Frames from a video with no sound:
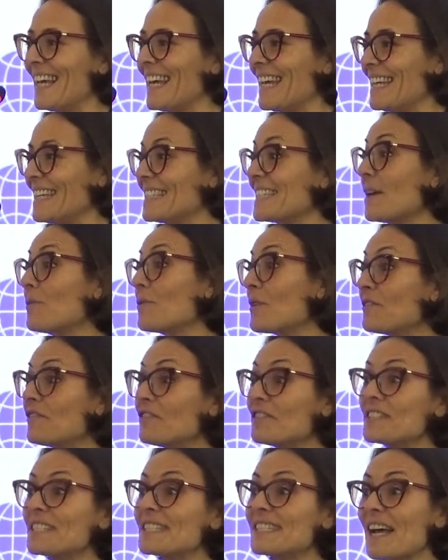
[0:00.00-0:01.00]
It's our
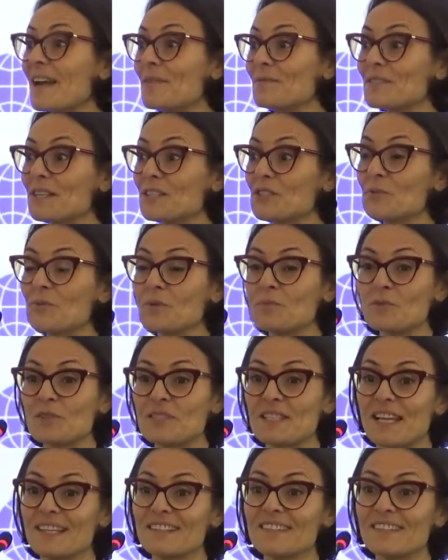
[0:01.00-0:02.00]
first time that we
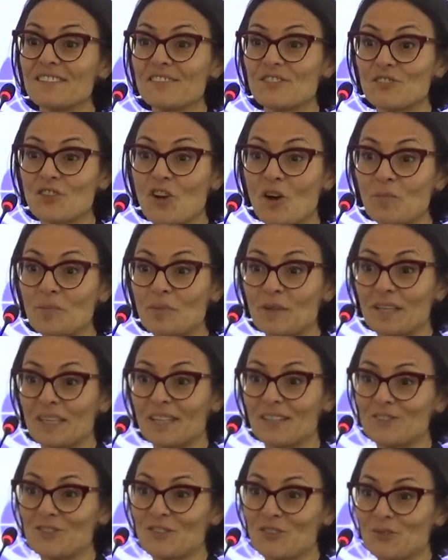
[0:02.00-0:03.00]
present this
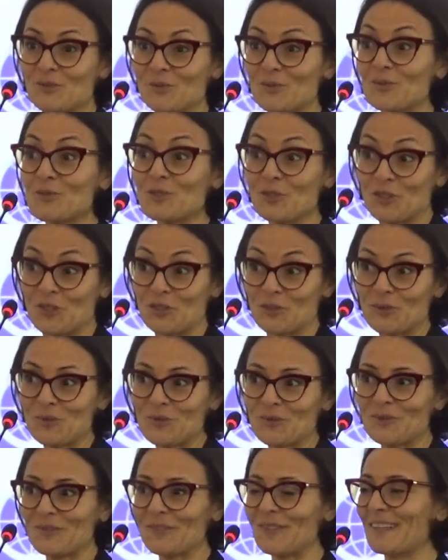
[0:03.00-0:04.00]
topic to, to
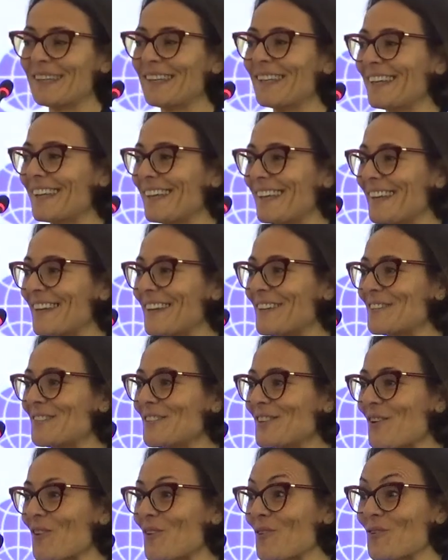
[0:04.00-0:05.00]
you, uh,
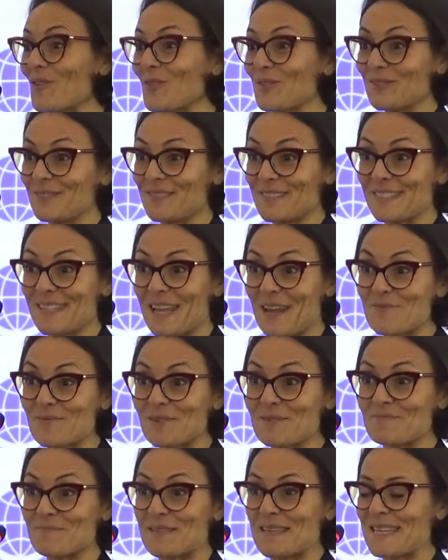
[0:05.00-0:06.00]
so stay
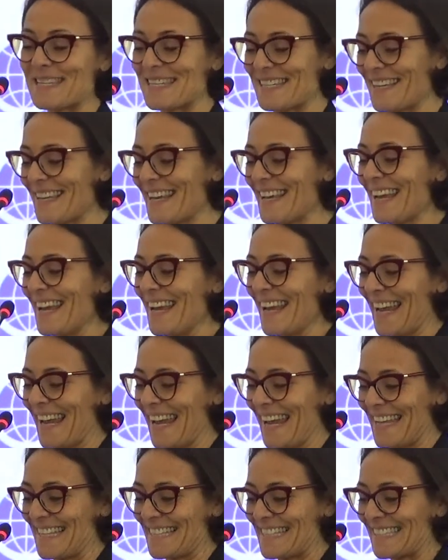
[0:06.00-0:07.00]
with me
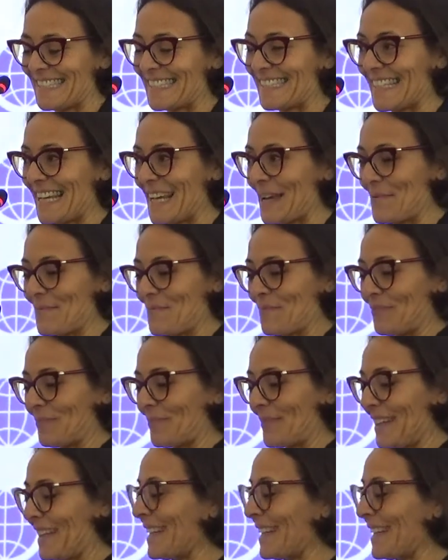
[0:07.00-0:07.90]
and um,